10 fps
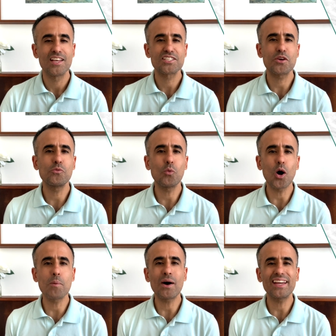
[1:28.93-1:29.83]
So
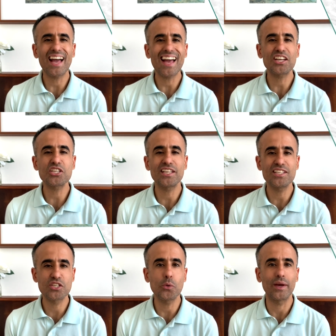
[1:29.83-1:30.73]
what am I actually
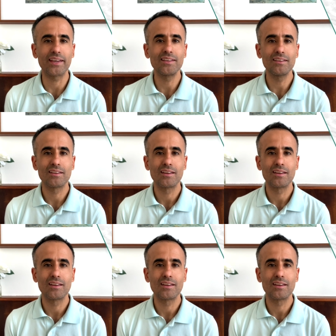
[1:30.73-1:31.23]
doing